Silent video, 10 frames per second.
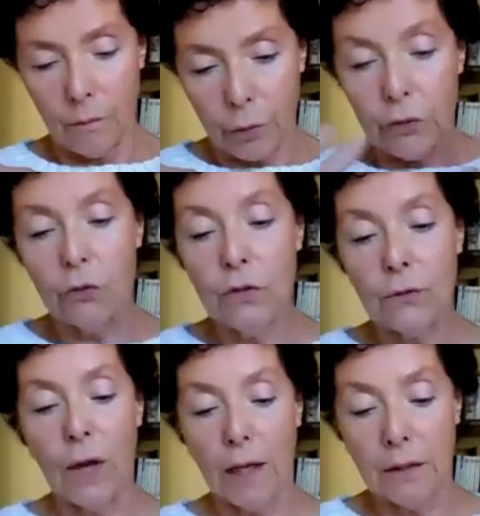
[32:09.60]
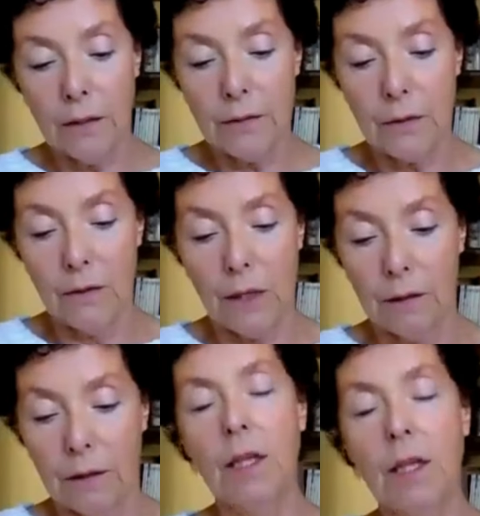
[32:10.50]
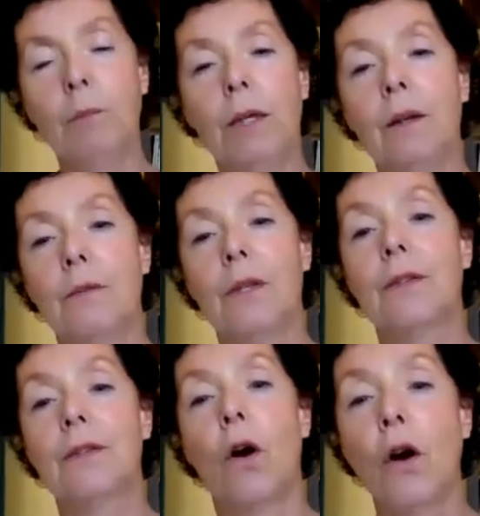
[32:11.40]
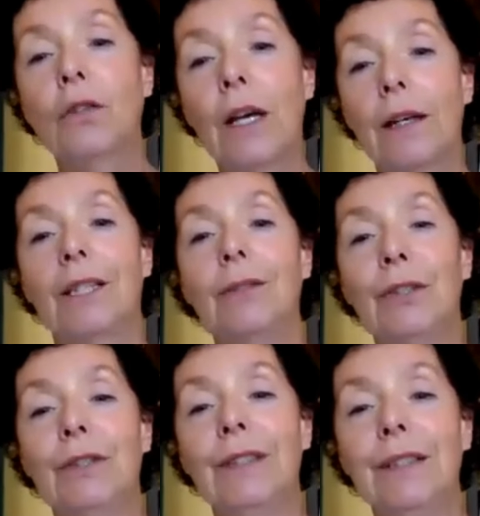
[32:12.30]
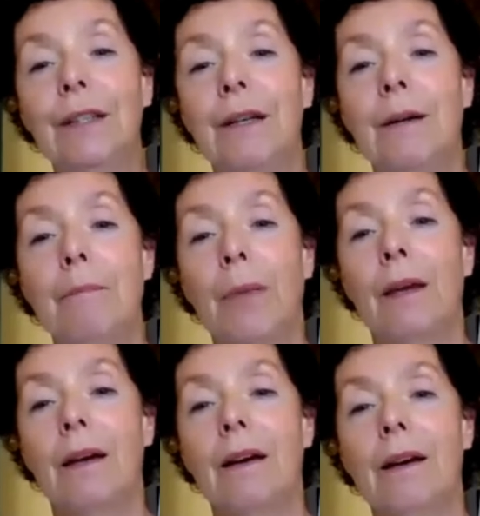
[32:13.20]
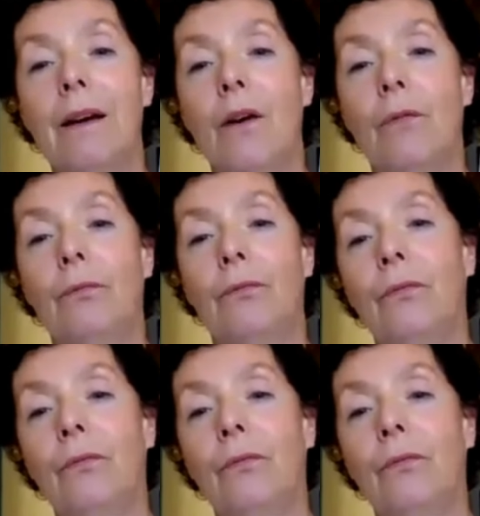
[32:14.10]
produce factors that inhibit this hot activity uh, of